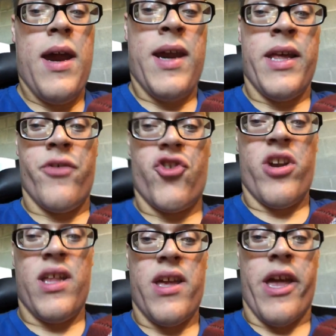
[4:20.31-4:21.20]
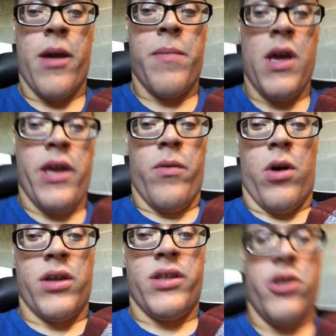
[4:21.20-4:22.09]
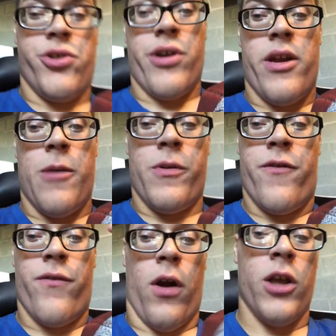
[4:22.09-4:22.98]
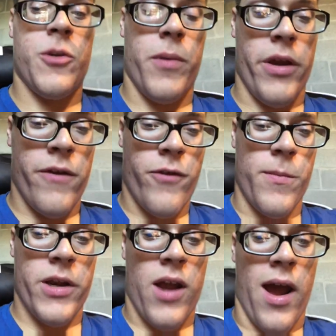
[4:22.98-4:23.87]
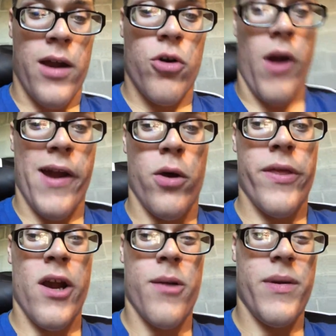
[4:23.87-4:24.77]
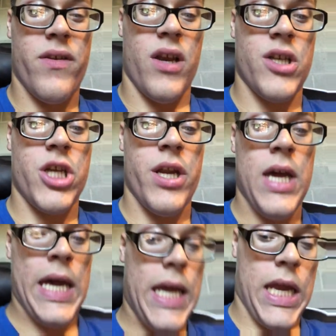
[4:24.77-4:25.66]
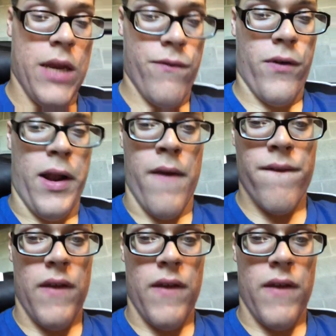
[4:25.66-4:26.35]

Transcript: And at training camp, he walks into training camp with frostbite from a cryotherapy session in France.